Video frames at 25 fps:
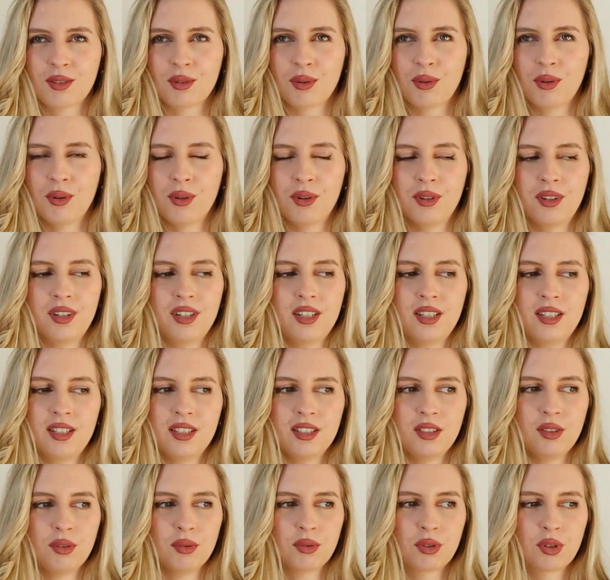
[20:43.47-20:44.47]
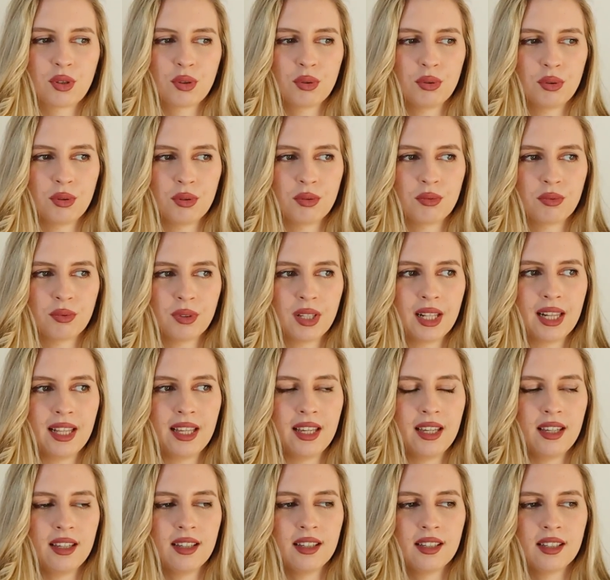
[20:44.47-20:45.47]
or you should
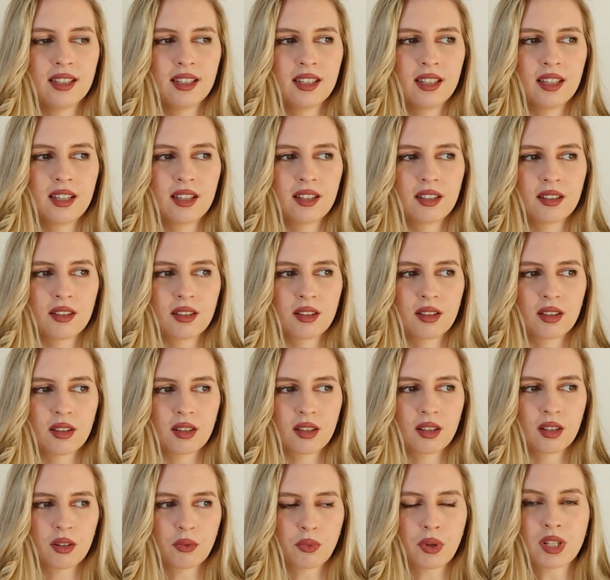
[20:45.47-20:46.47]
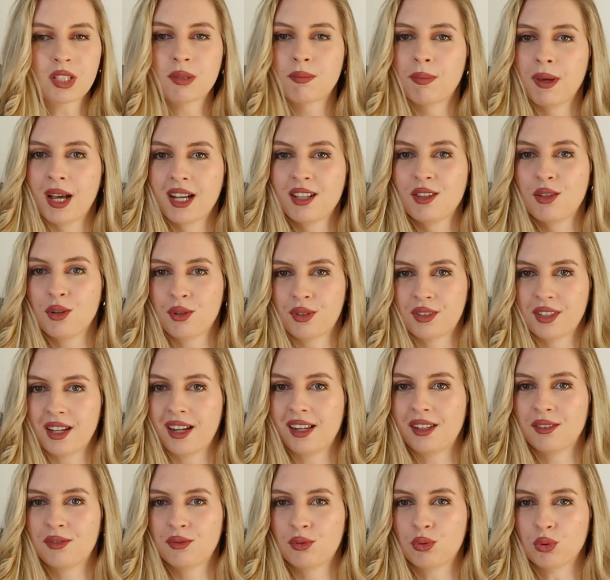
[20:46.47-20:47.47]
really respect
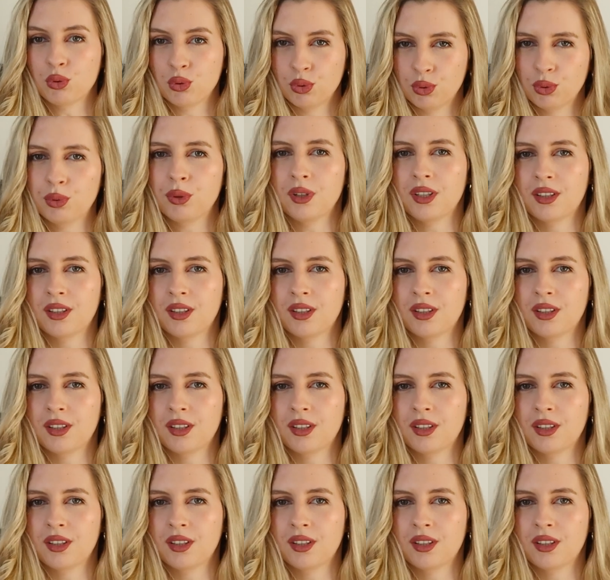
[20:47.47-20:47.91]
yourself to do